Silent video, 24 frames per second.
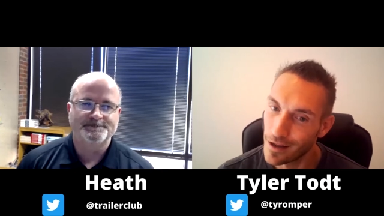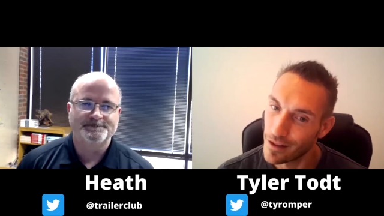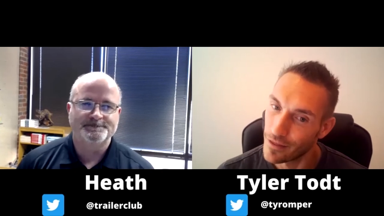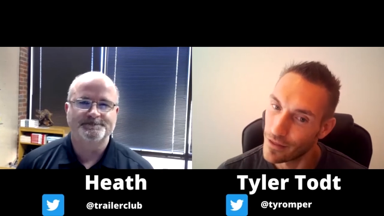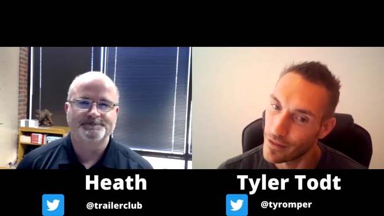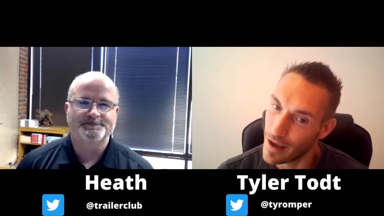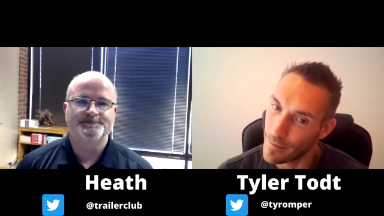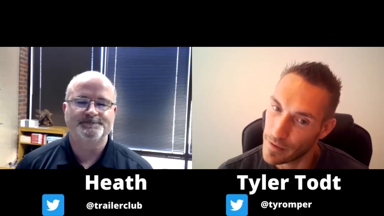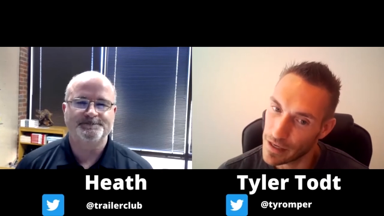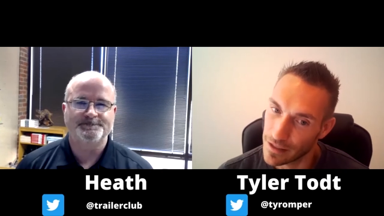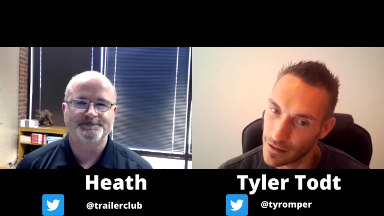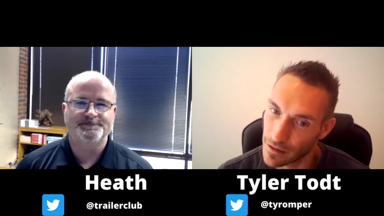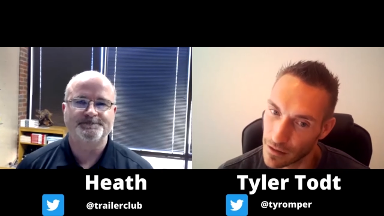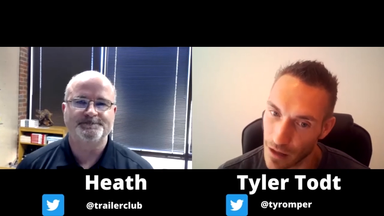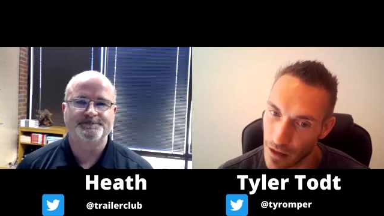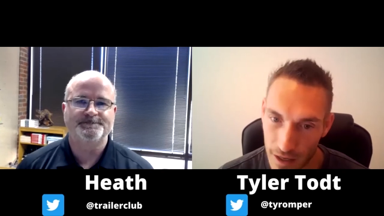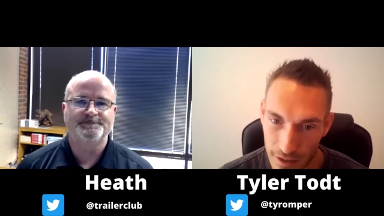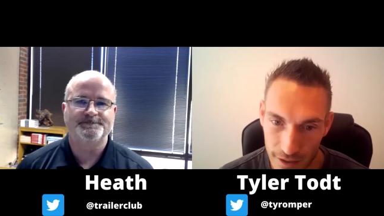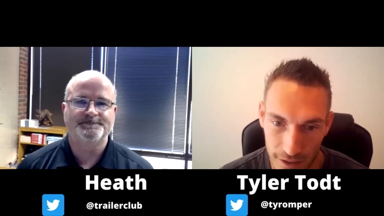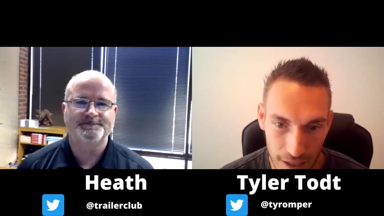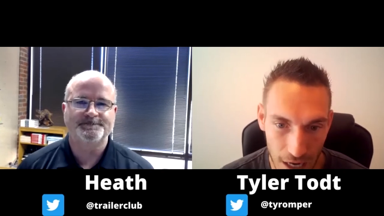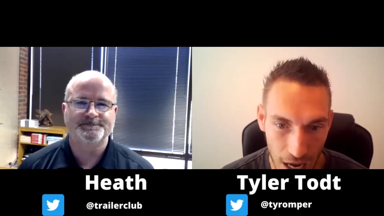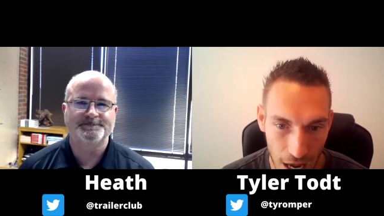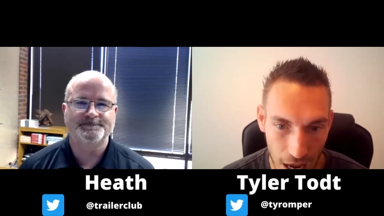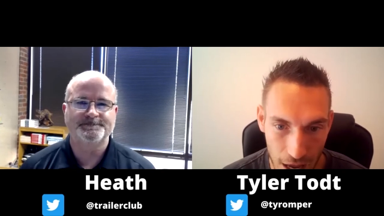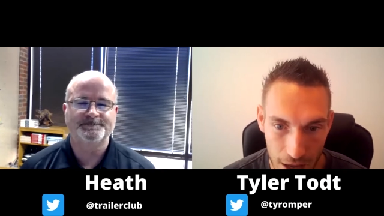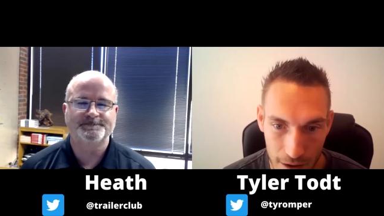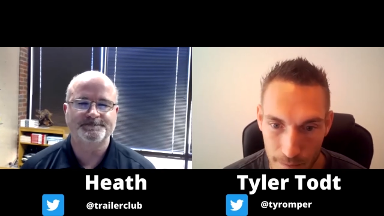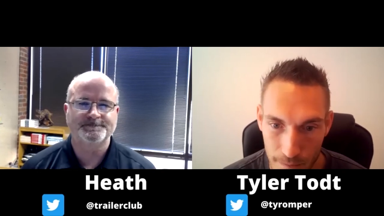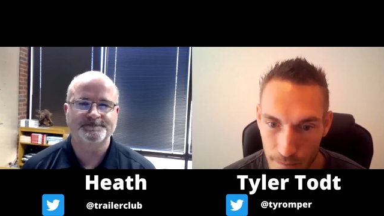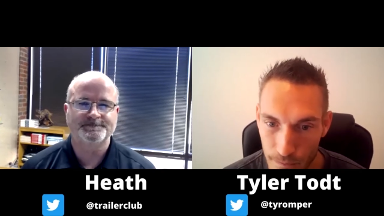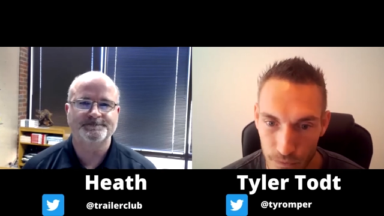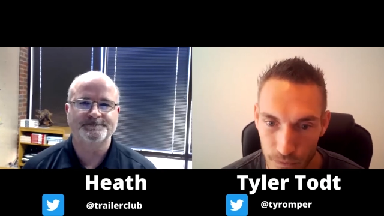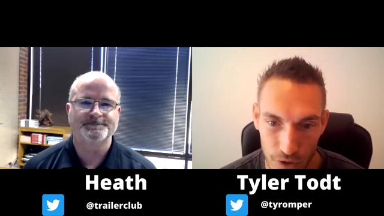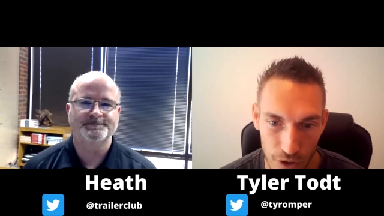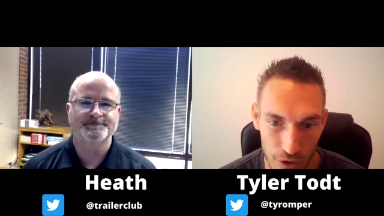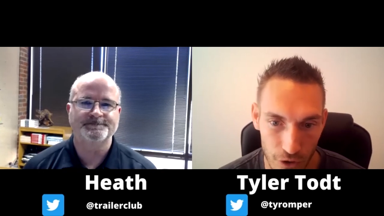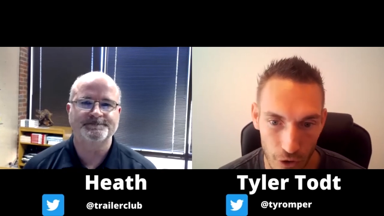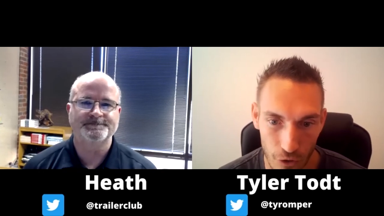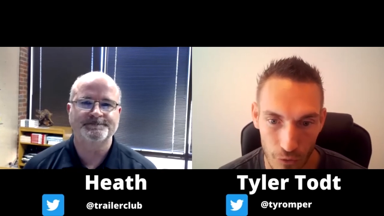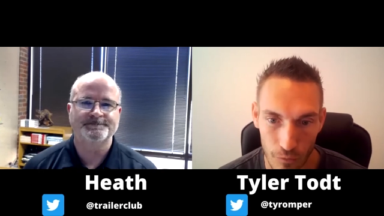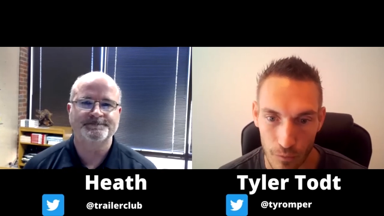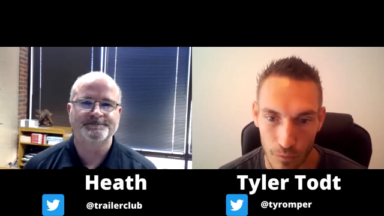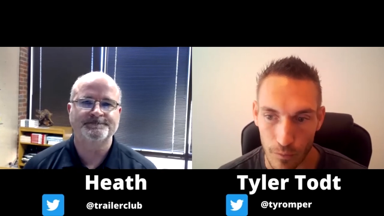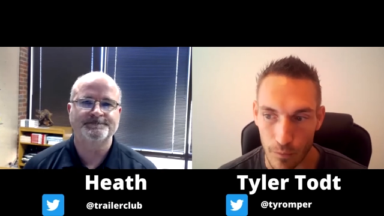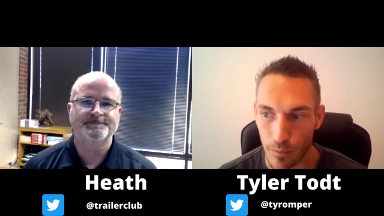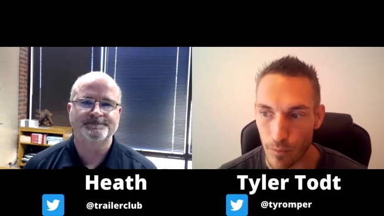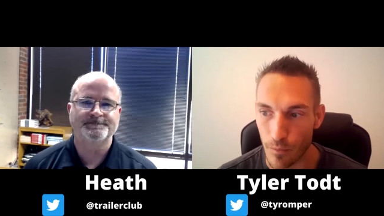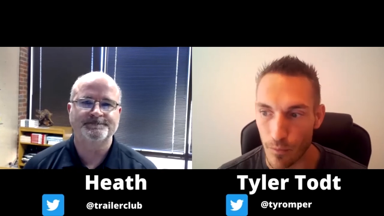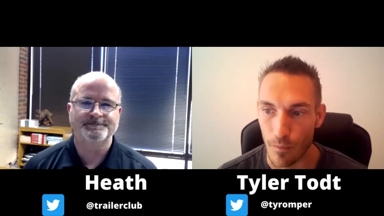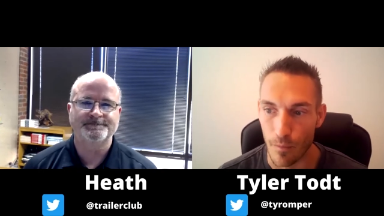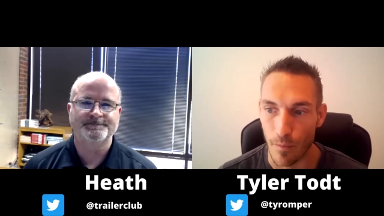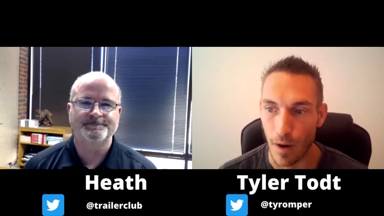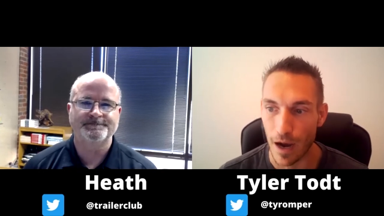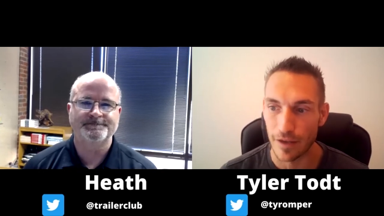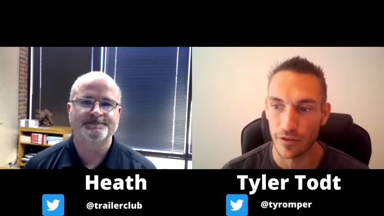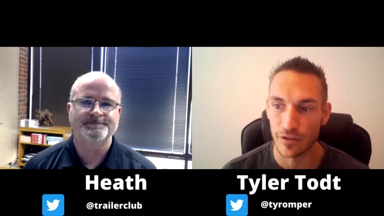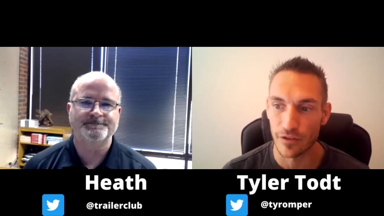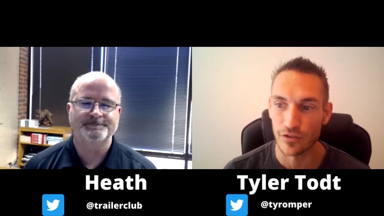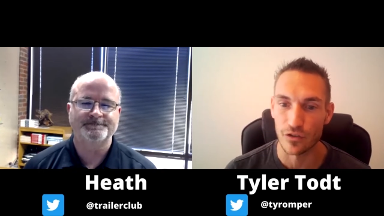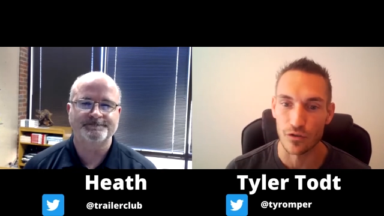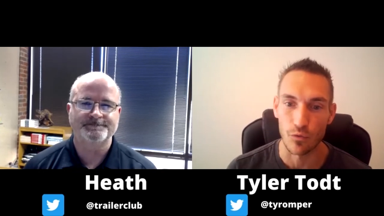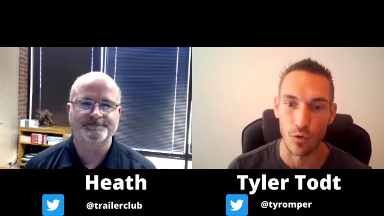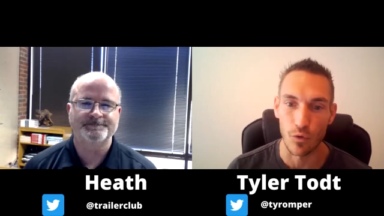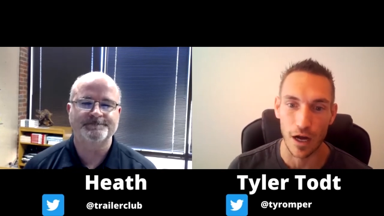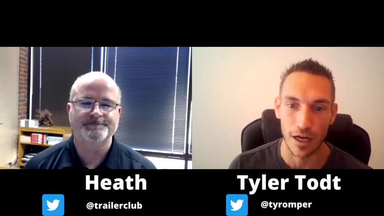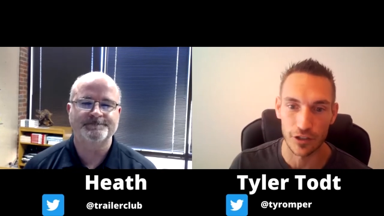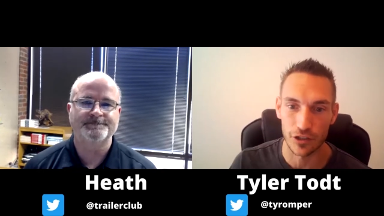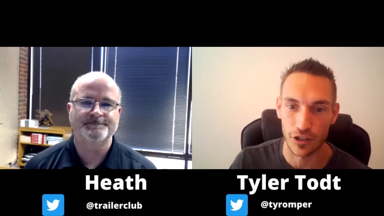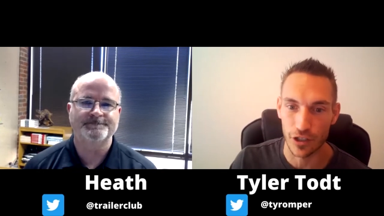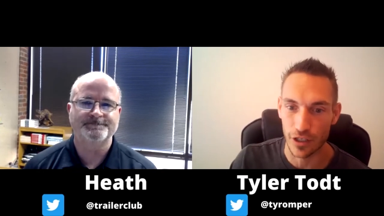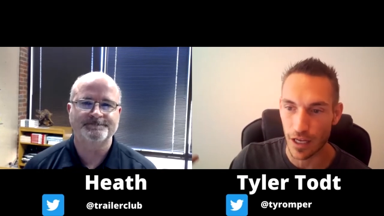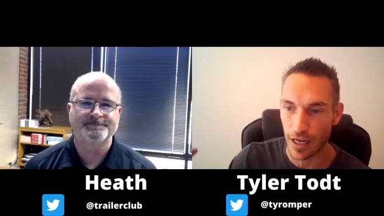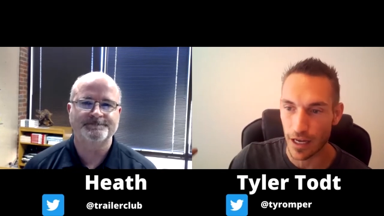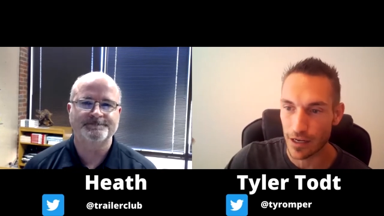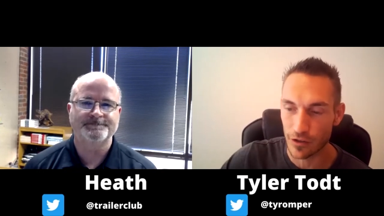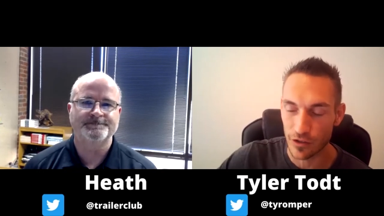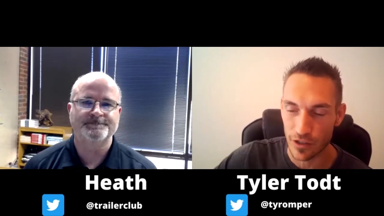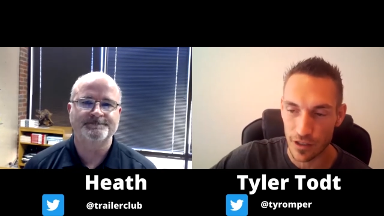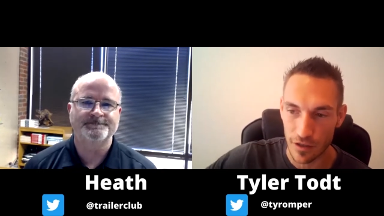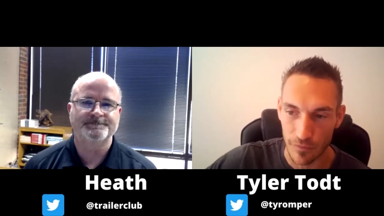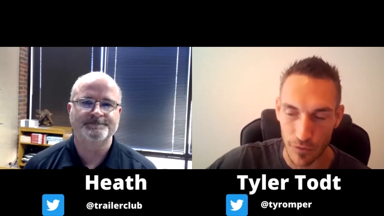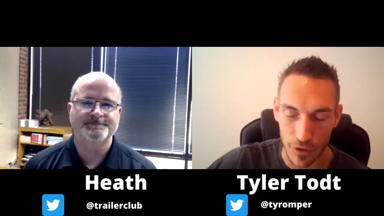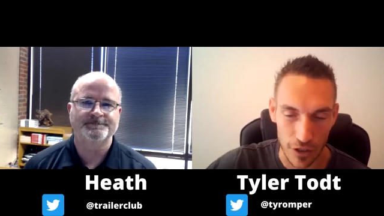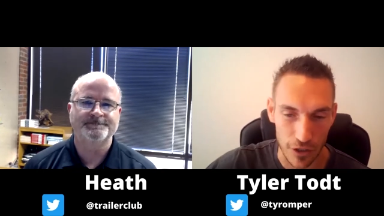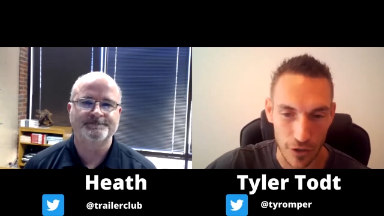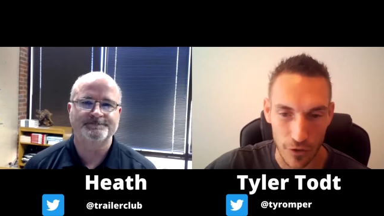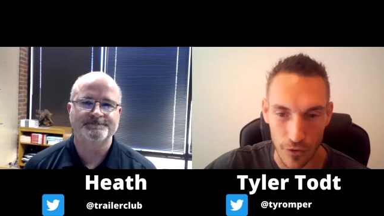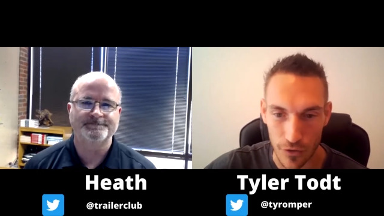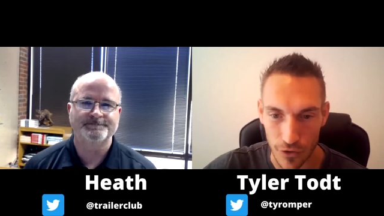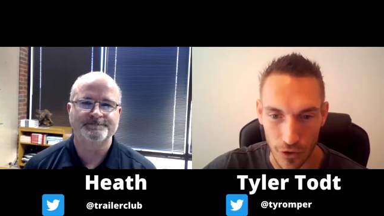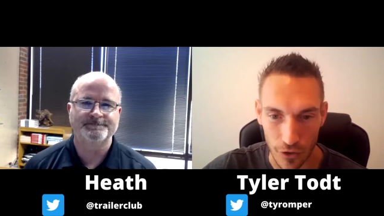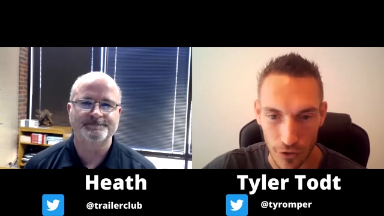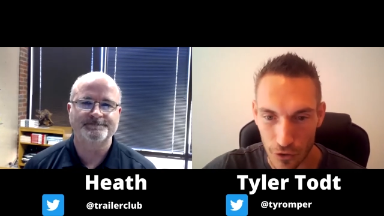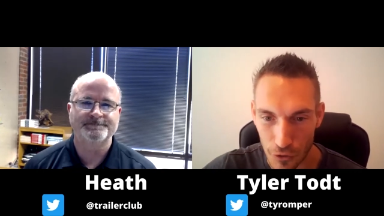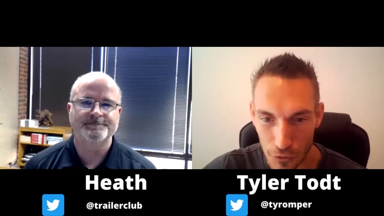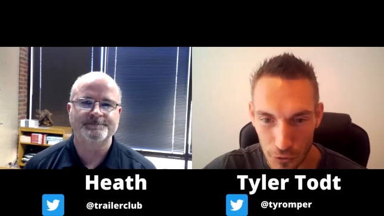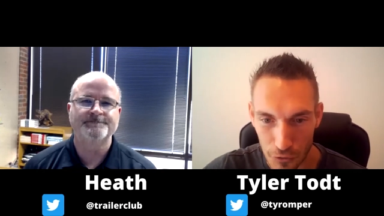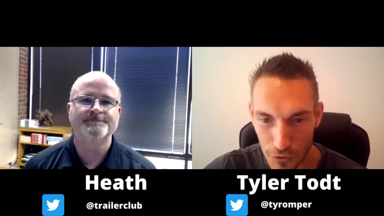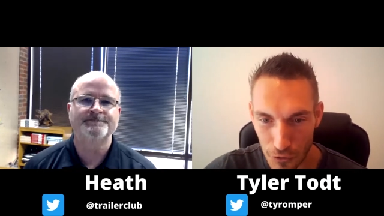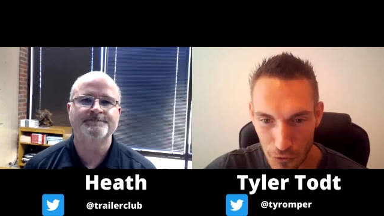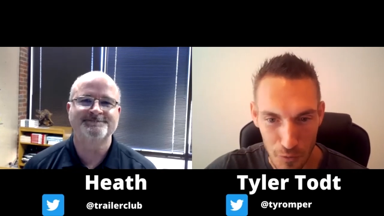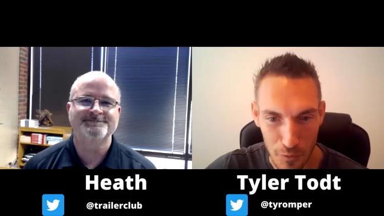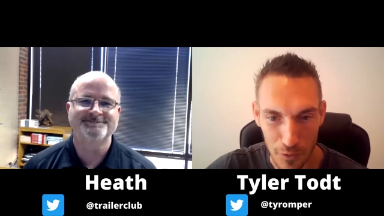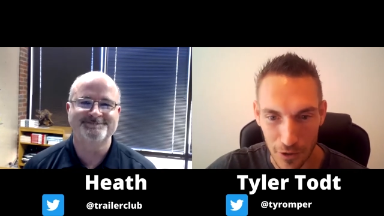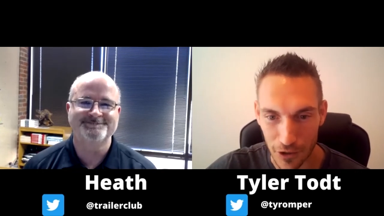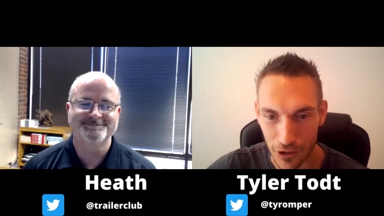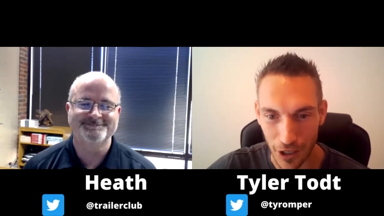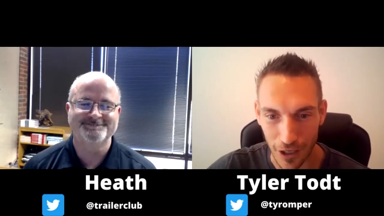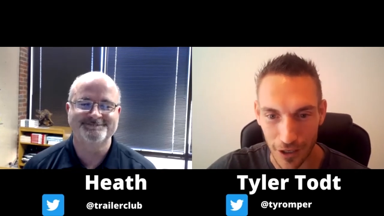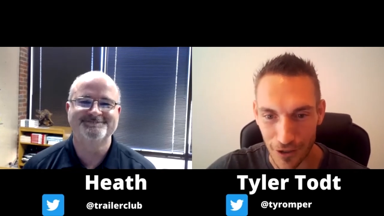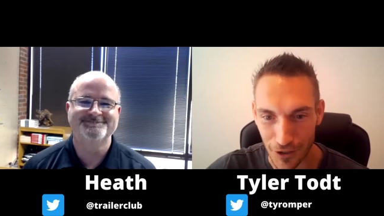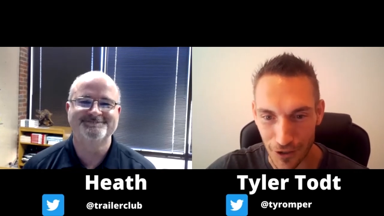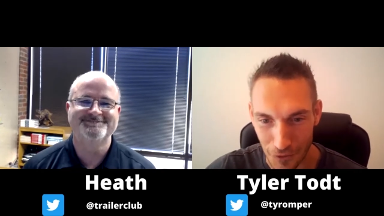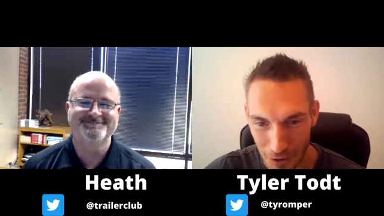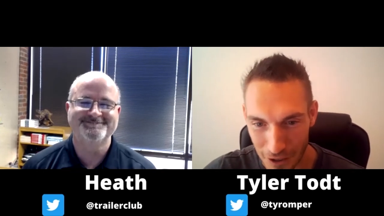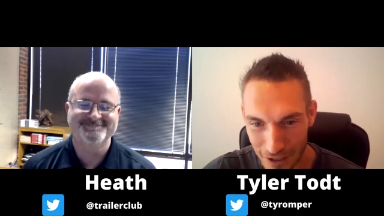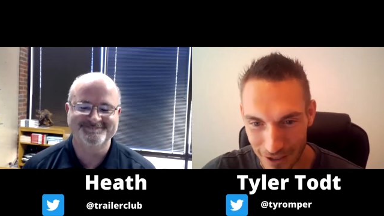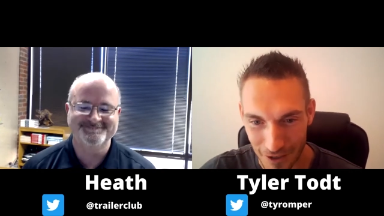Speaker 1: that means less time, you know, mindlessly watching alien videos on YouTube, which I enjoy